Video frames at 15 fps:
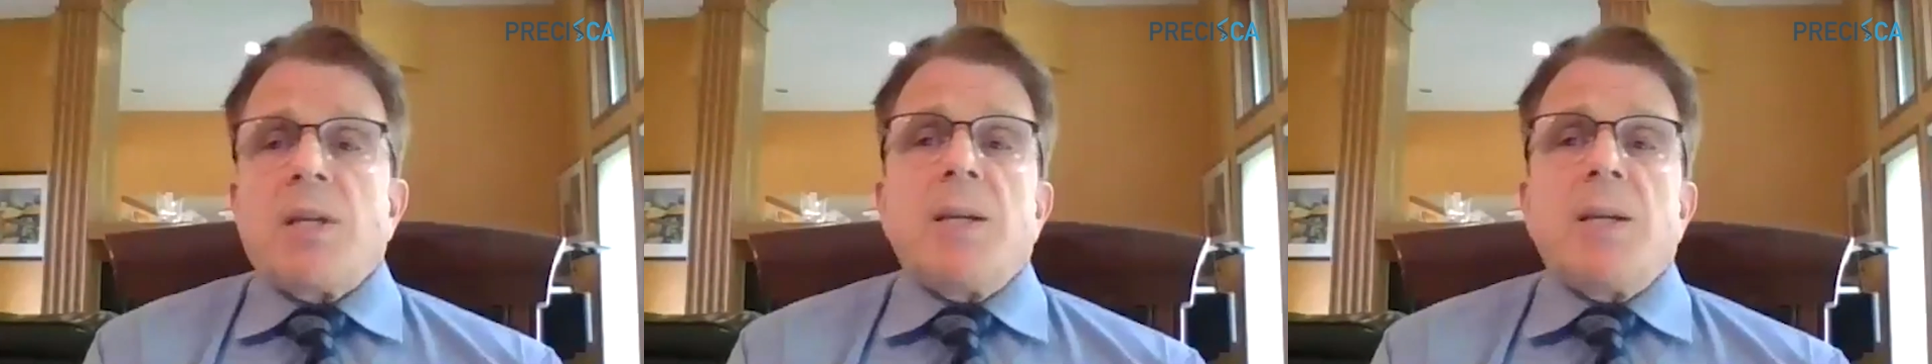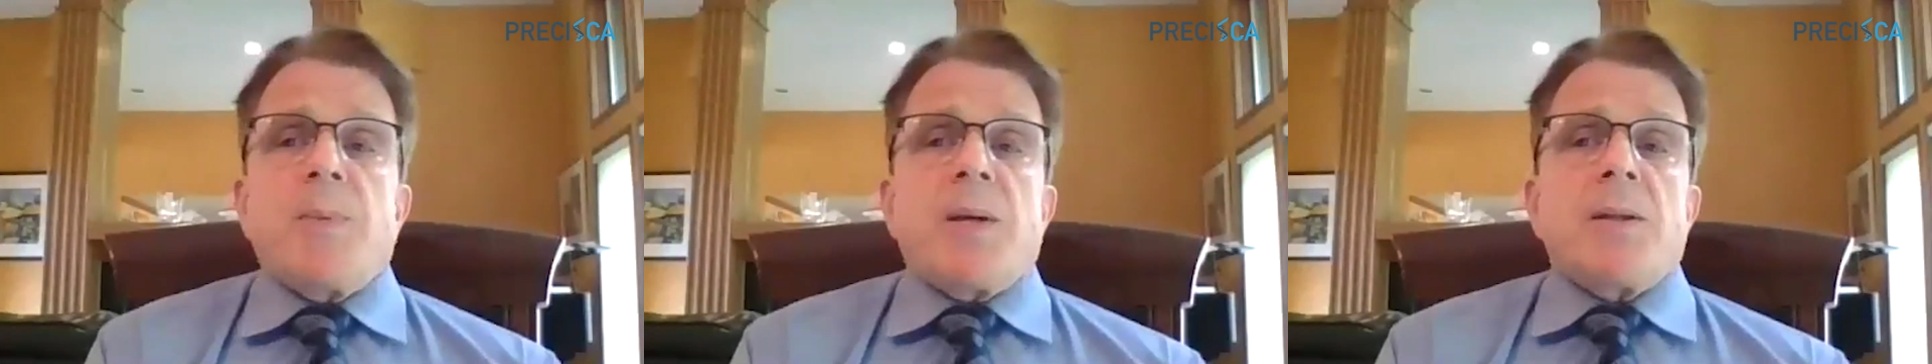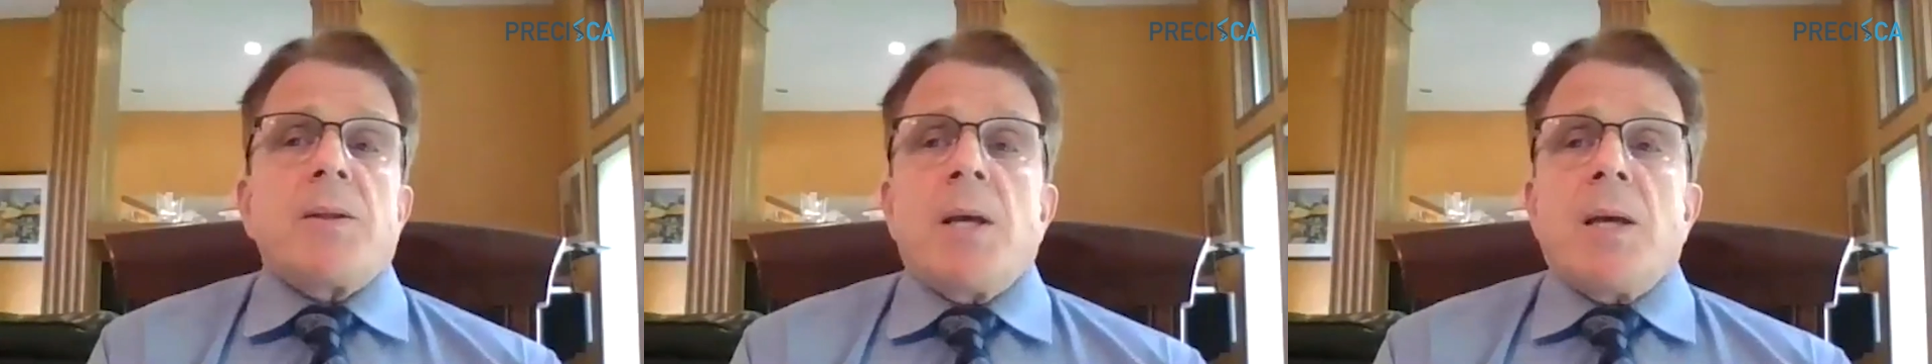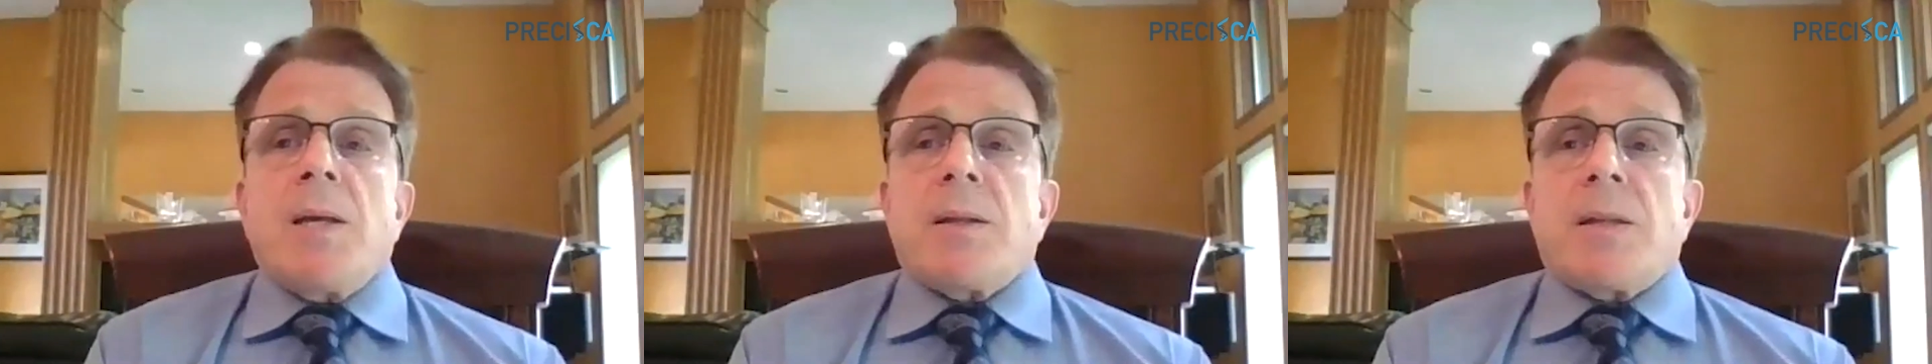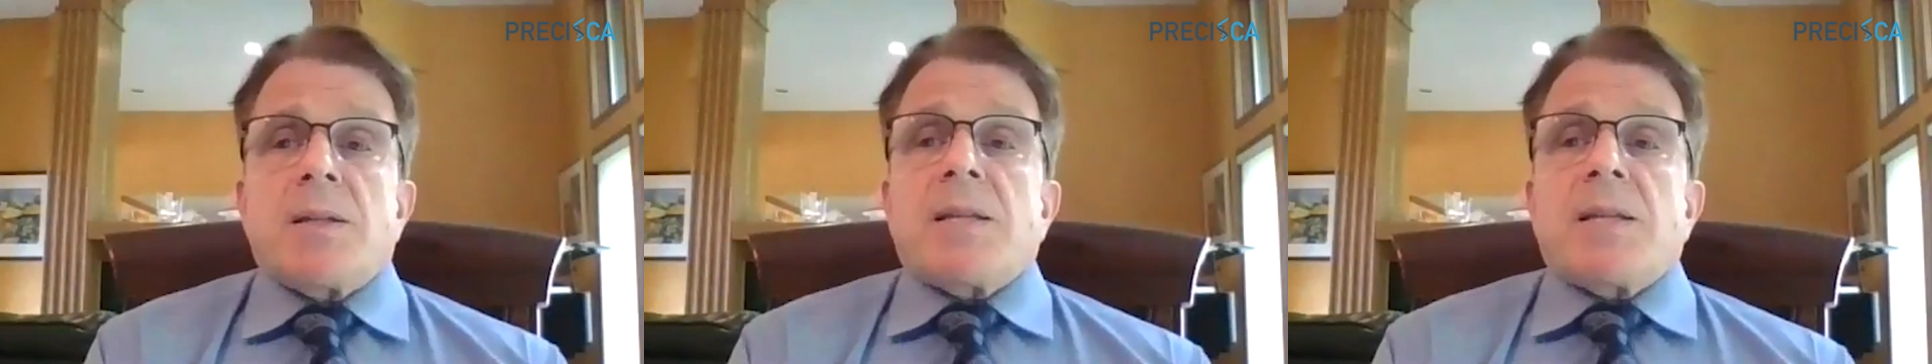keeping
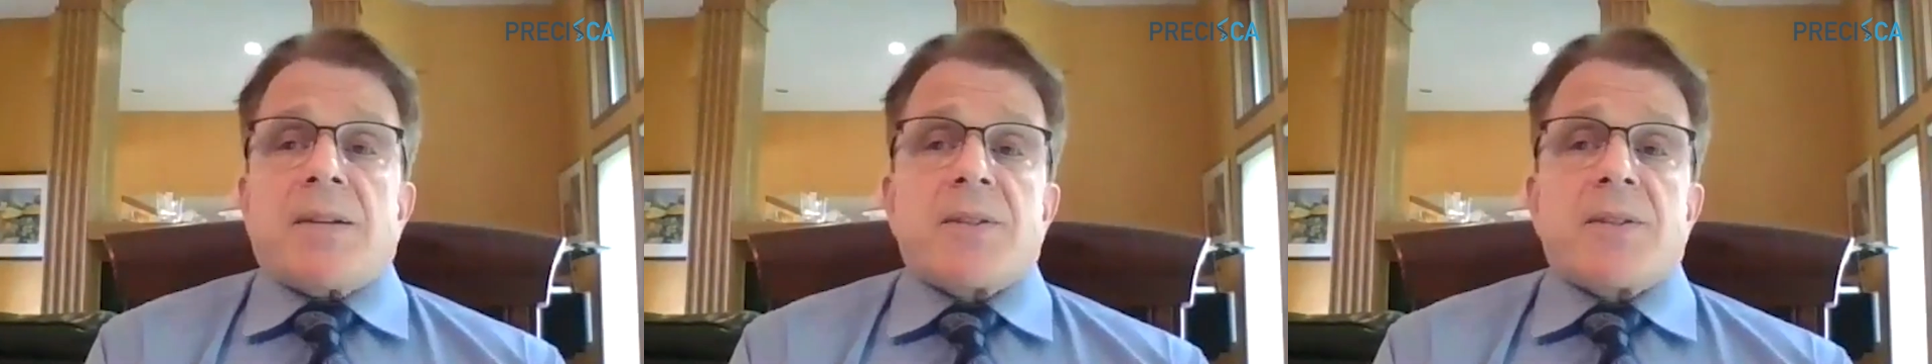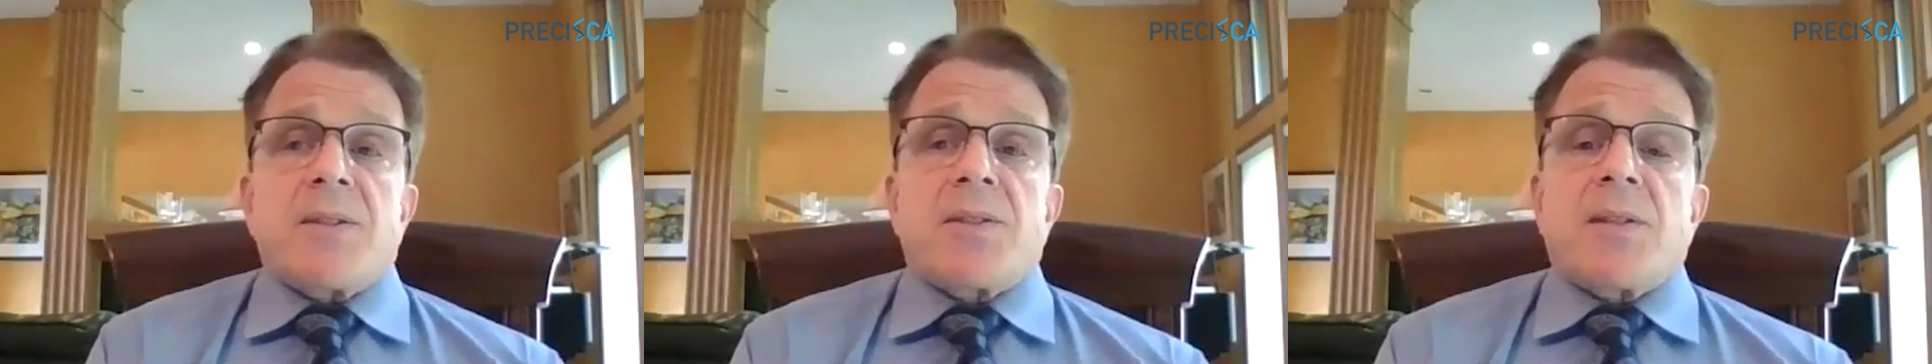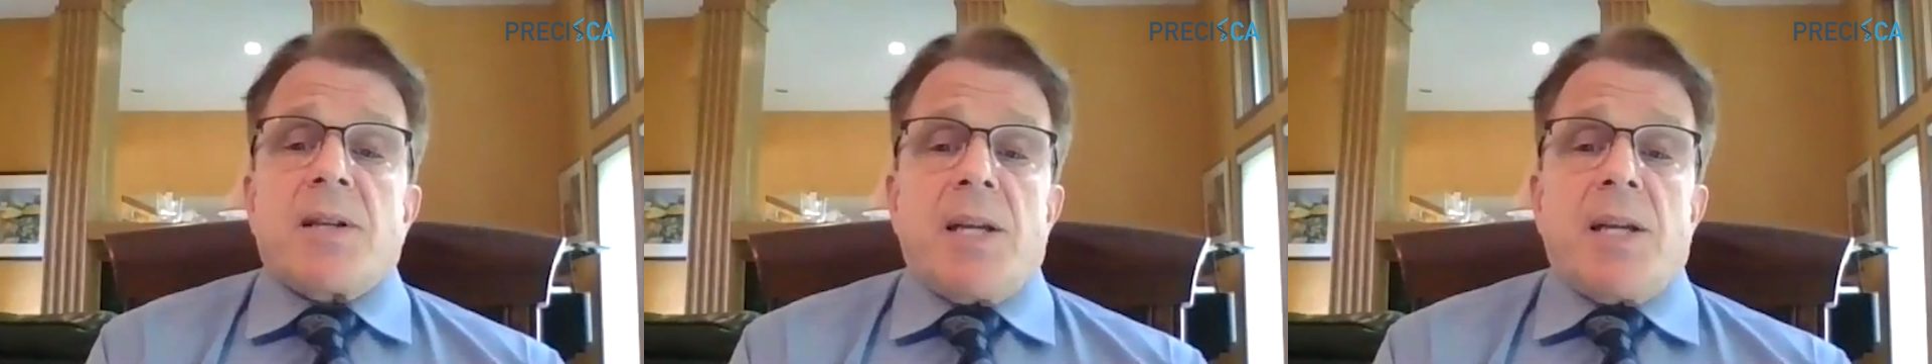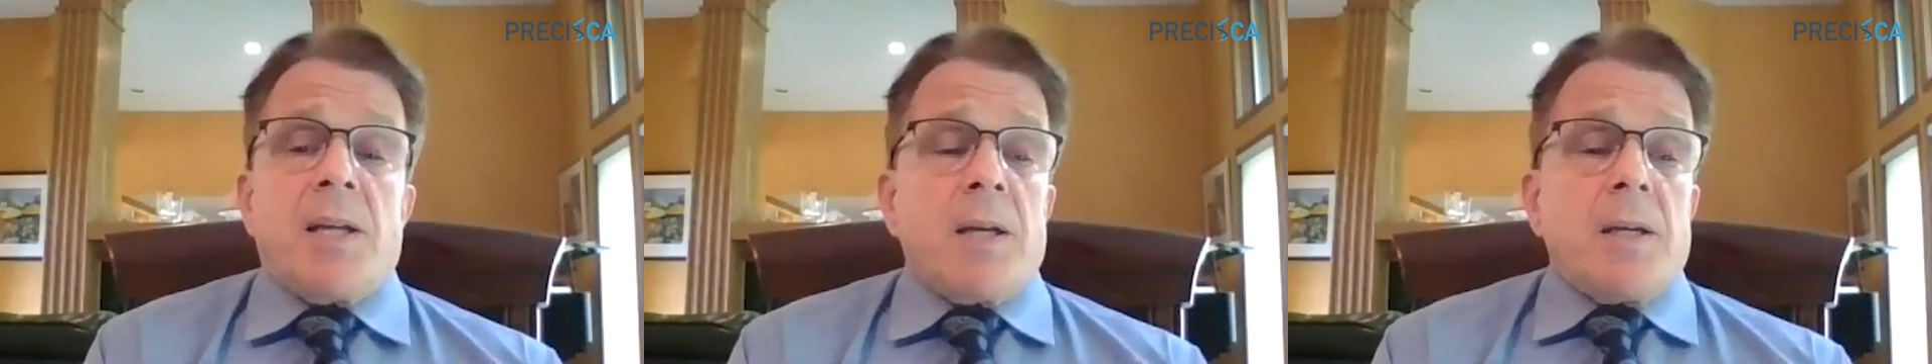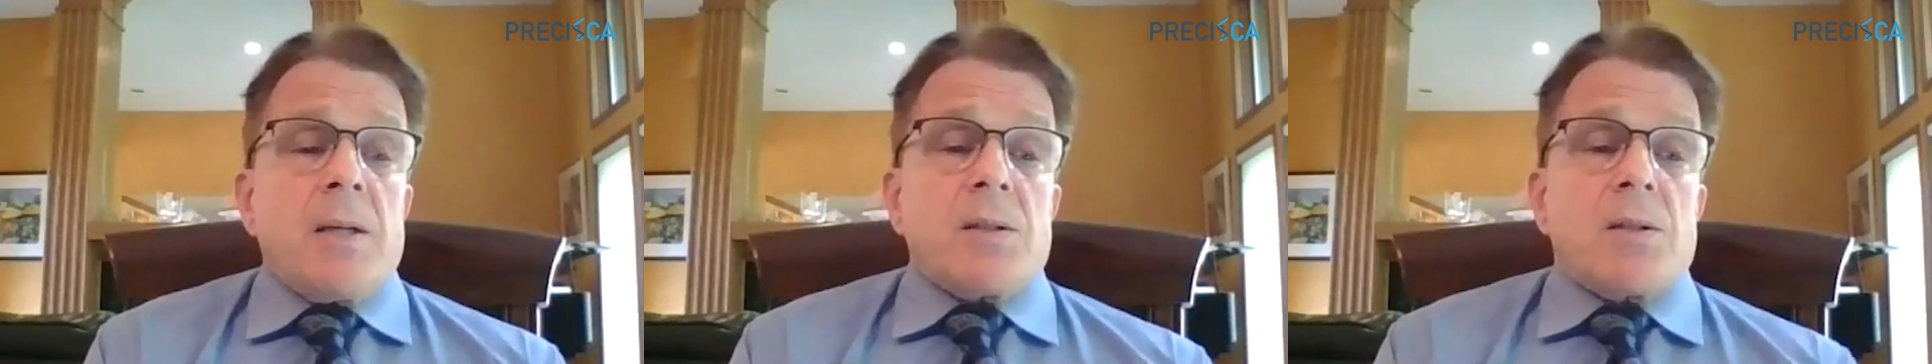the toxicity